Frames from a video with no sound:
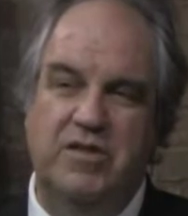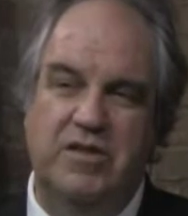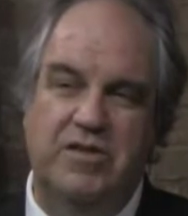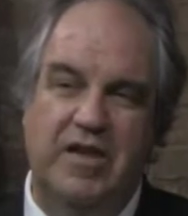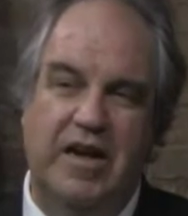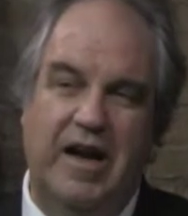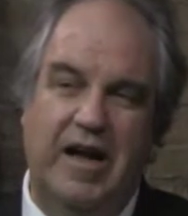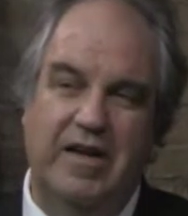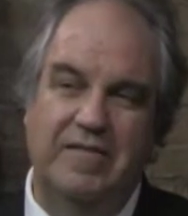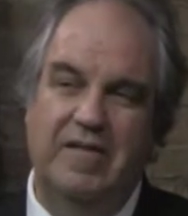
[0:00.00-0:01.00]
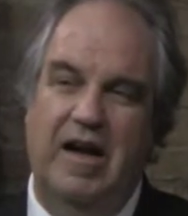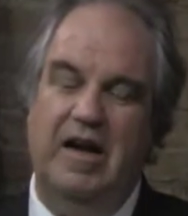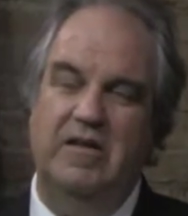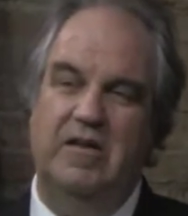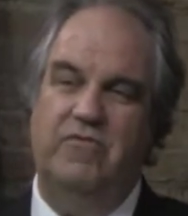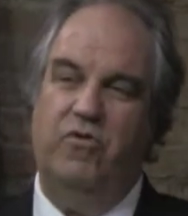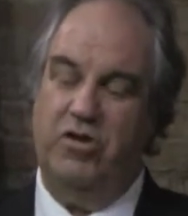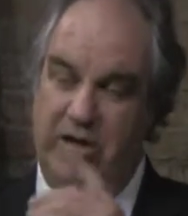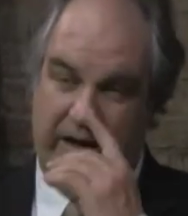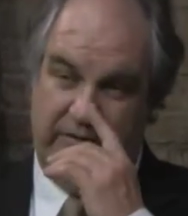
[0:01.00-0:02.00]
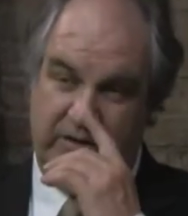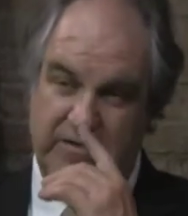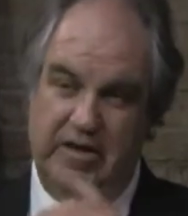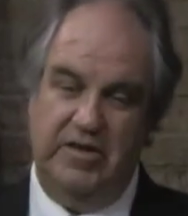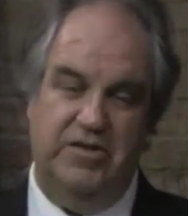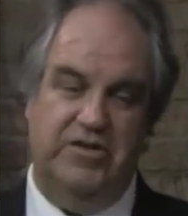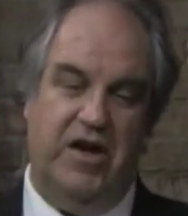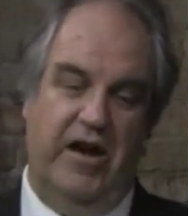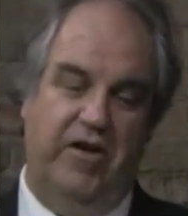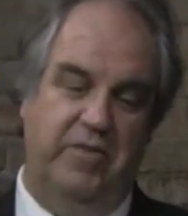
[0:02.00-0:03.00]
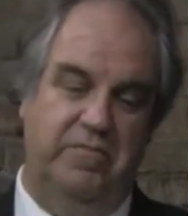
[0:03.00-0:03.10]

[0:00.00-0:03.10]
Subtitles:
is that I unfortunately have a desire